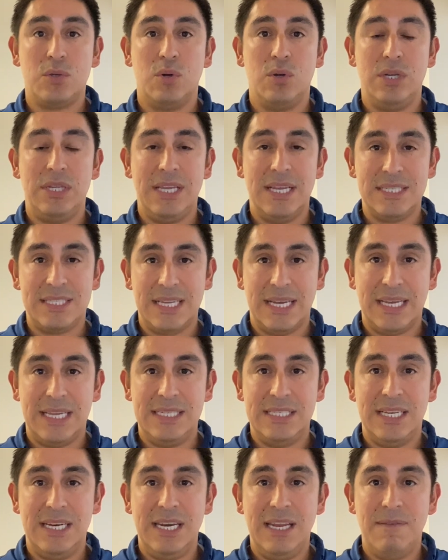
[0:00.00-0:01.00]
or yes, I
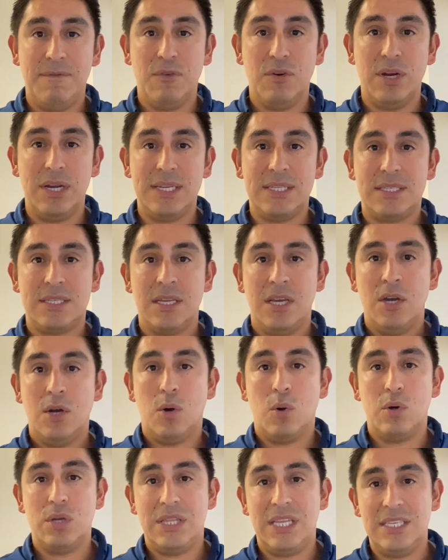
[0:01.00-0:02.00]
can deliver it,
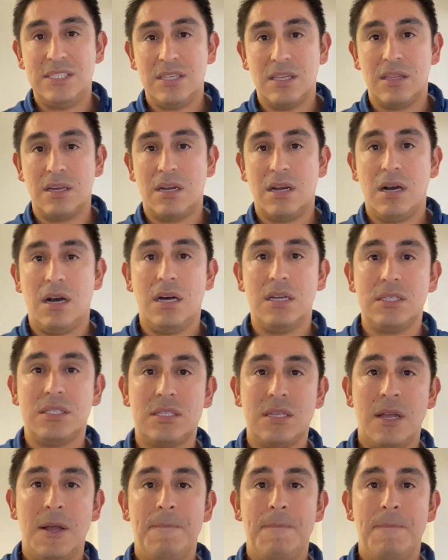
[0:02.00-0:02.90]
or these are the costs.